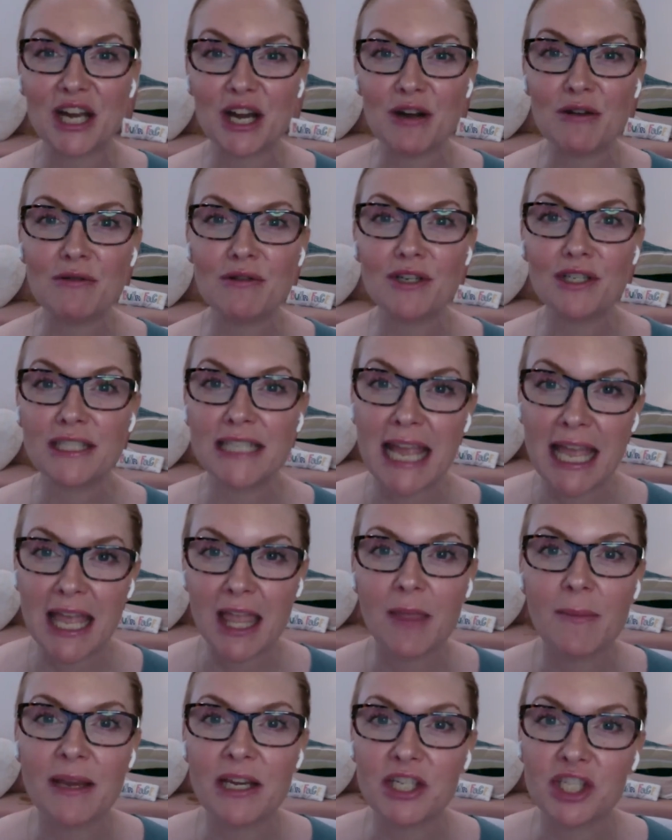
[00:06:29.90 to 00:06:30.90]
don't
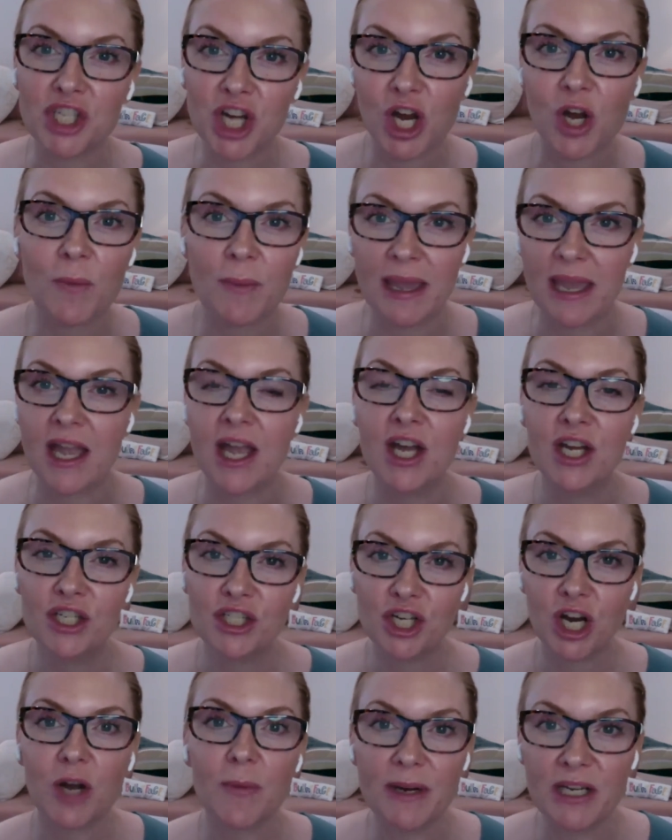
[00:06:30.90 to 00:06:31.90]
Tell me, show me,
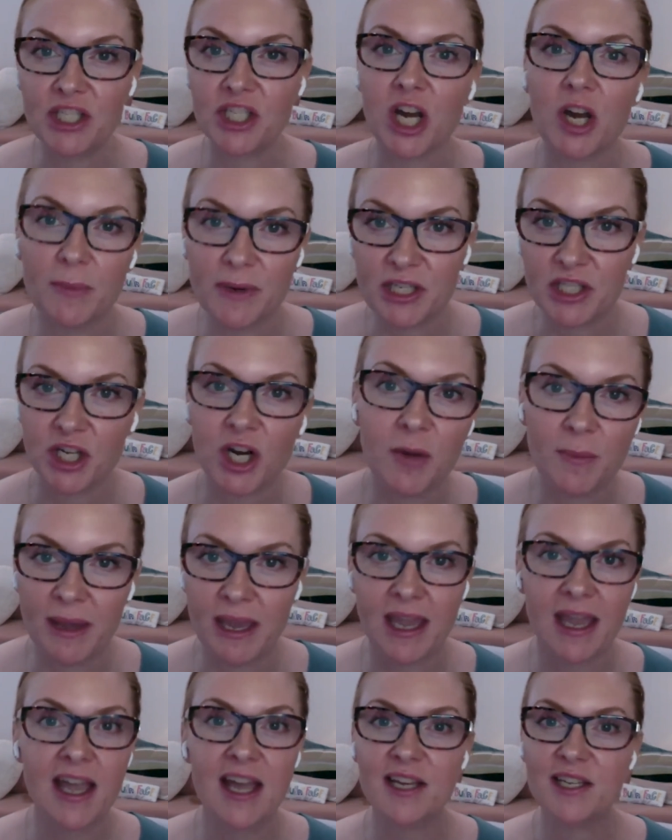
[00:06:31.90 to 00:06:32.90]
show me, show me, show
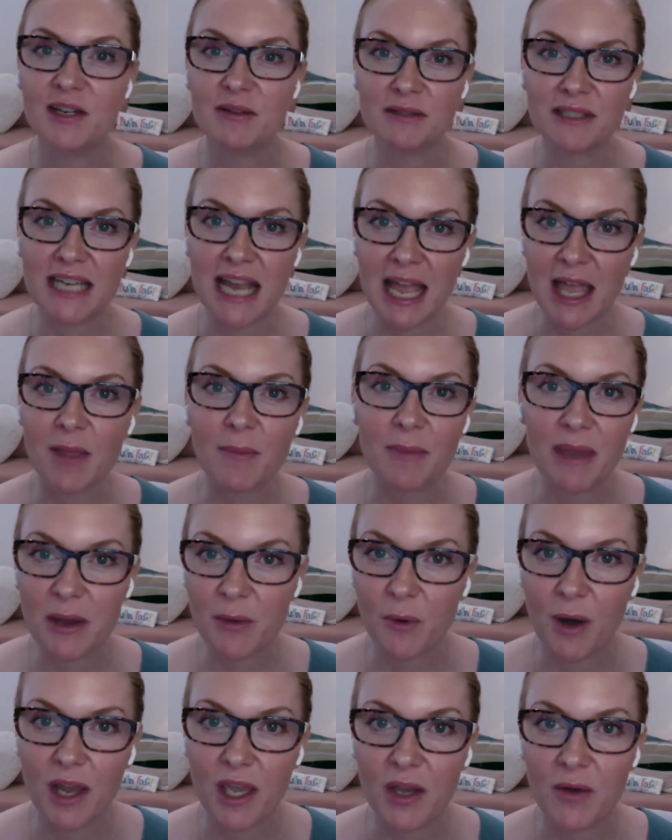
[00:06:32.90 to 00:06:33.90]
me. Don't tell me
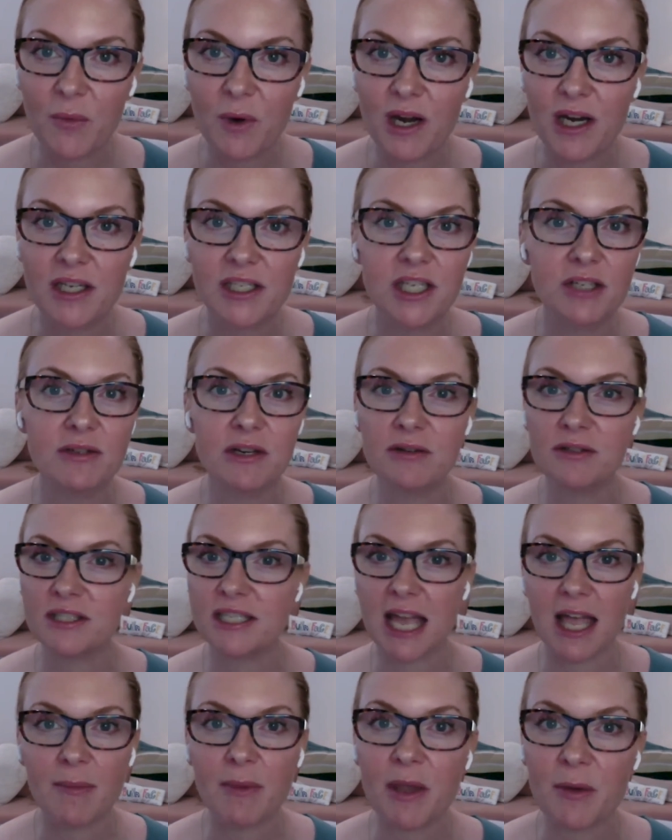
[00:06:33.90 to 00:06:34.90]
what you want to do. Don't
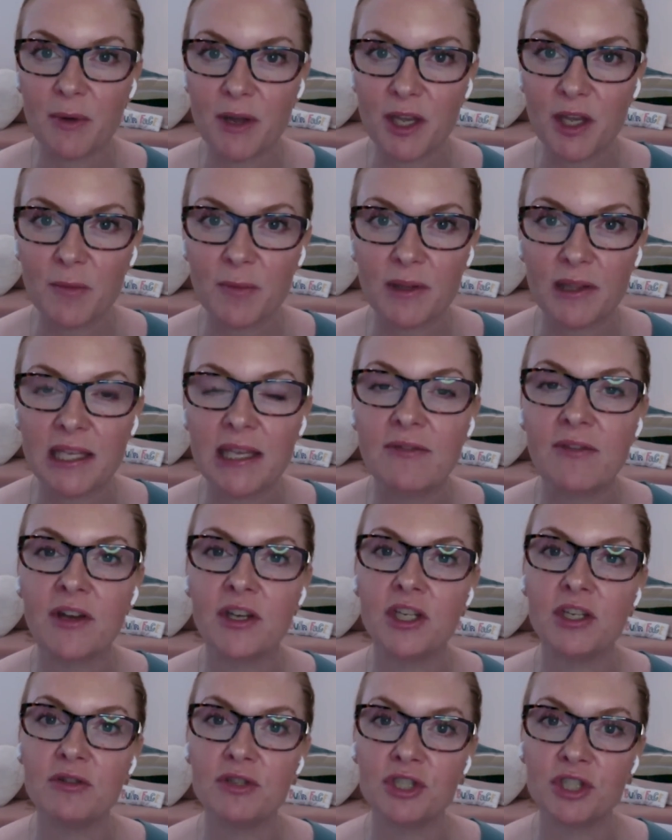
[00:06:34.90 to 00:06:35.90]
tell me what you believe in.
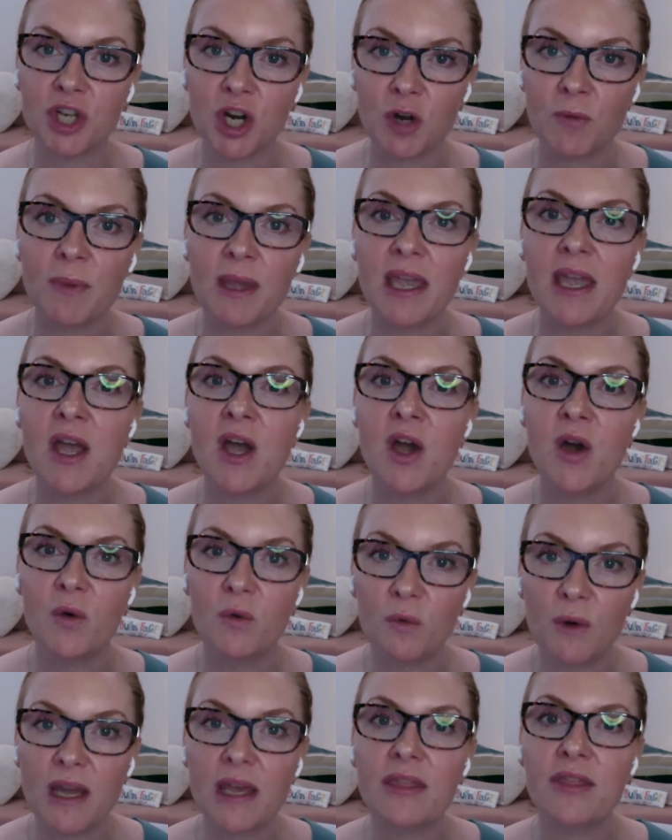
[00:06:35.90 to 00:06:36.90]
You show me
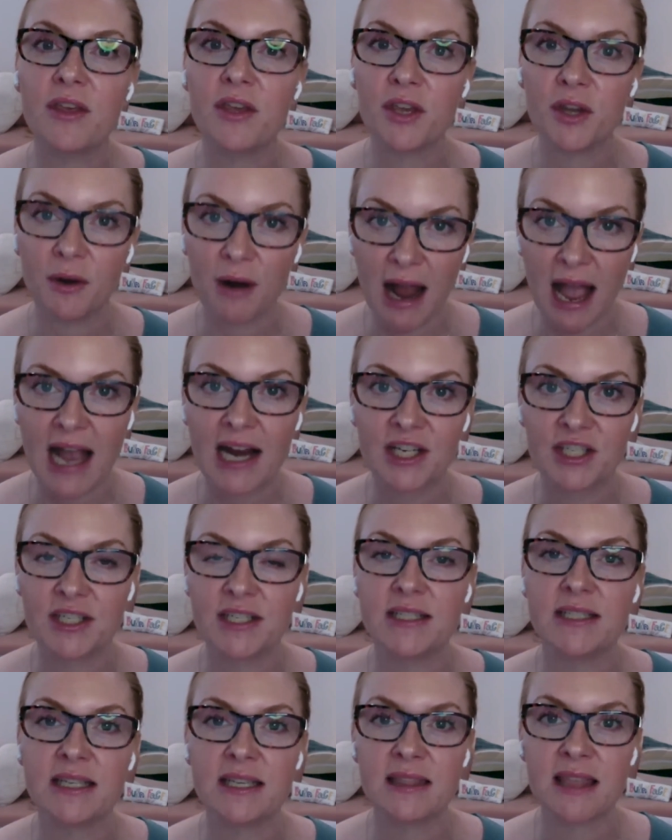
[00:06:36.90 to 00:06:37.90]
with your
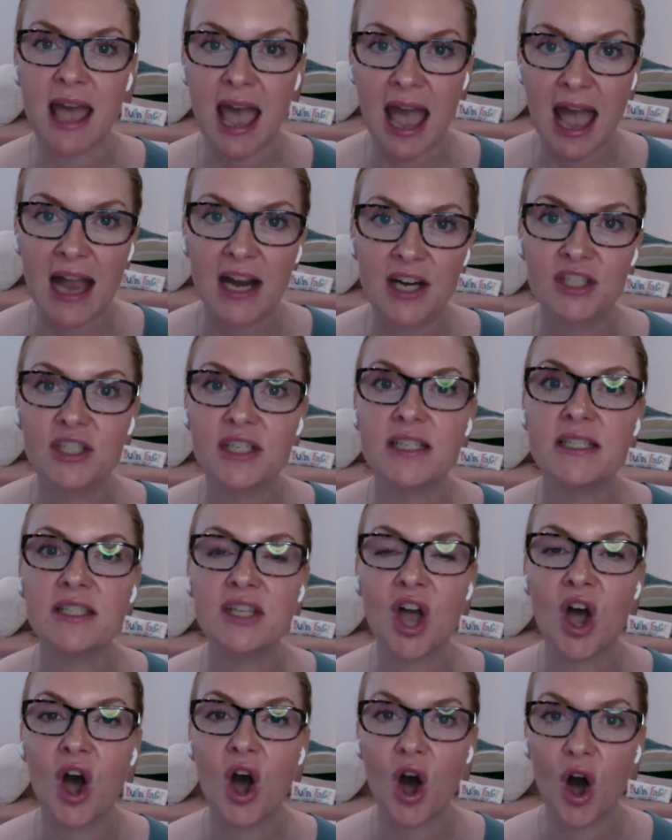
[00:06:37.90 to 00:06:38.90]
actions. And the actions
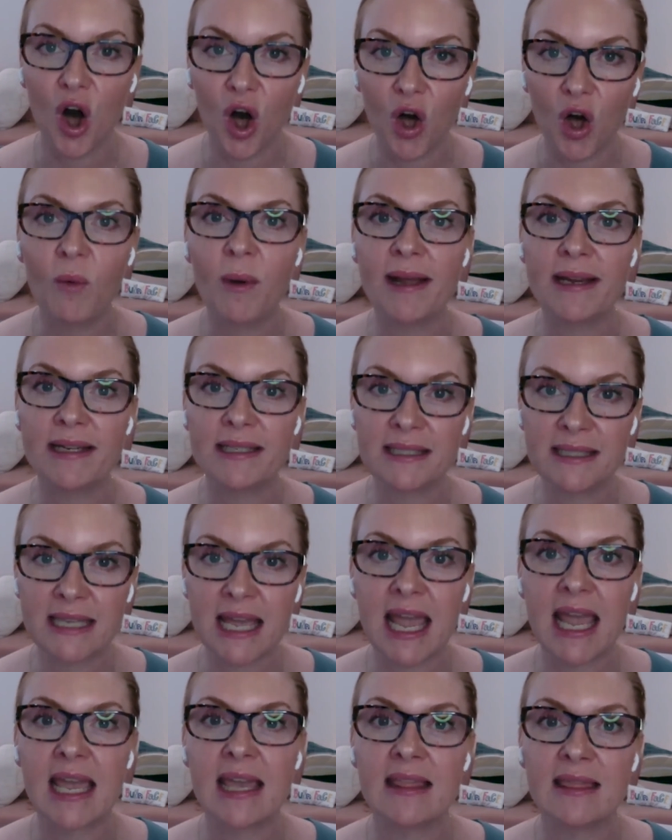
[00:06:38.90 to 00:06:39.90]
always
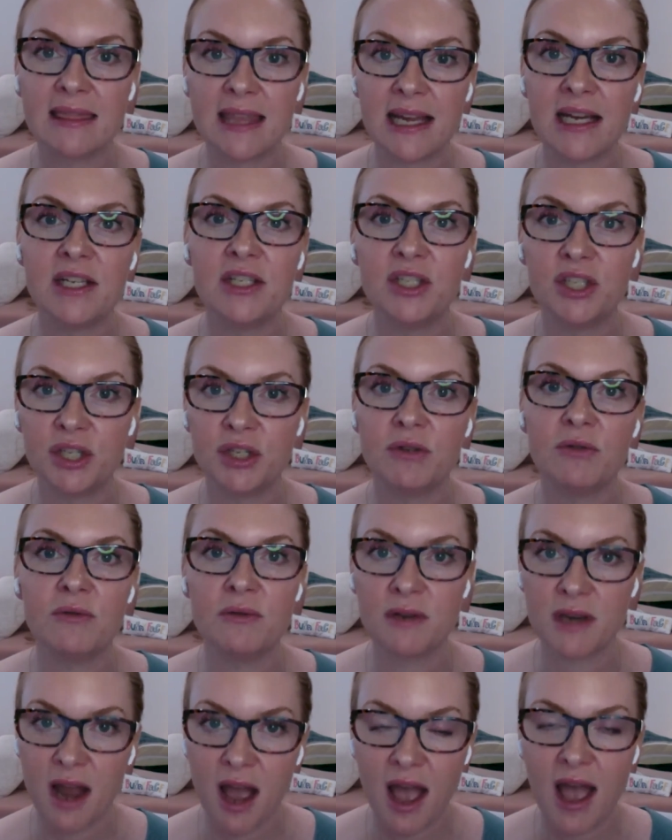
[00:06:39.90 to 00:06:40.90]
say they do
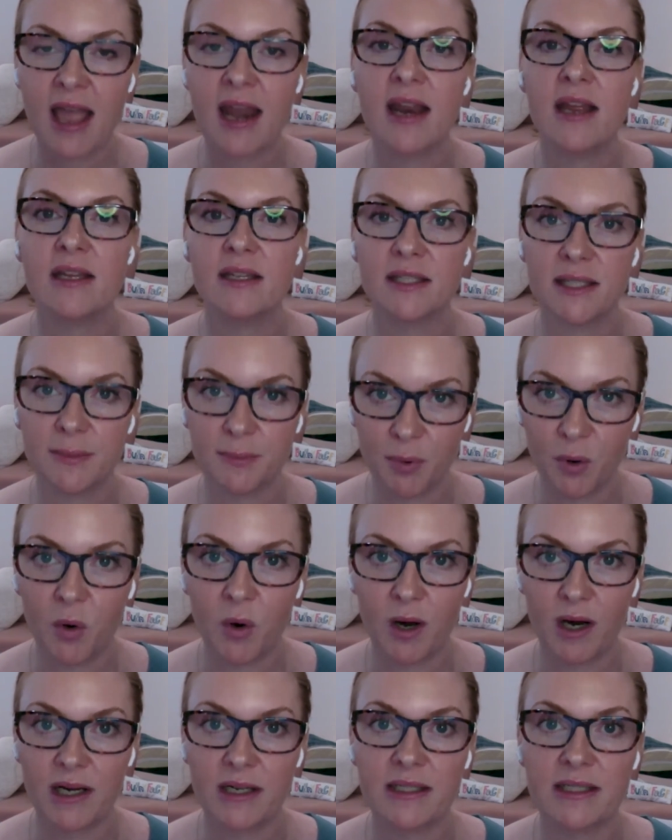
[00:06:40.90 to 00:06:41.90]
not
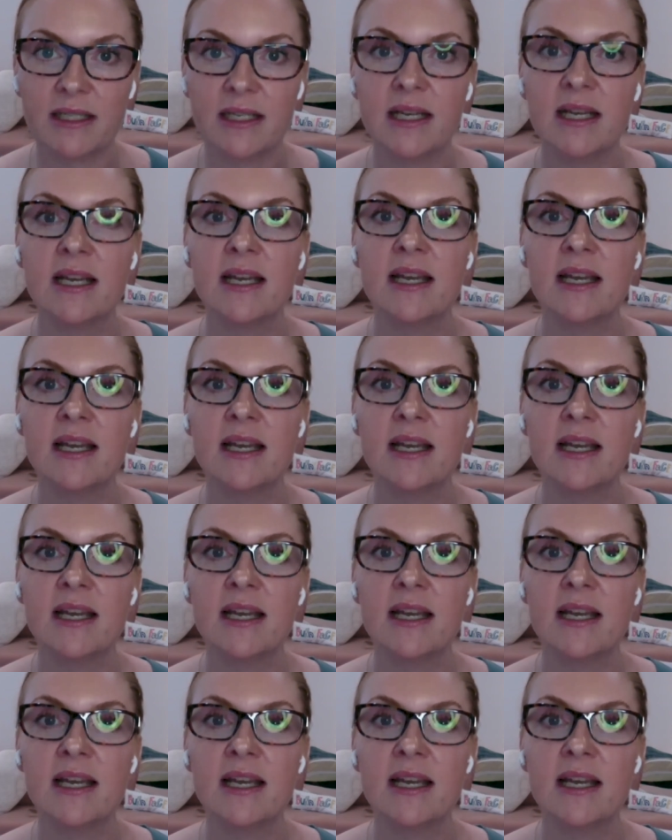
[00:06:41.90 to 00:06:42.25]
support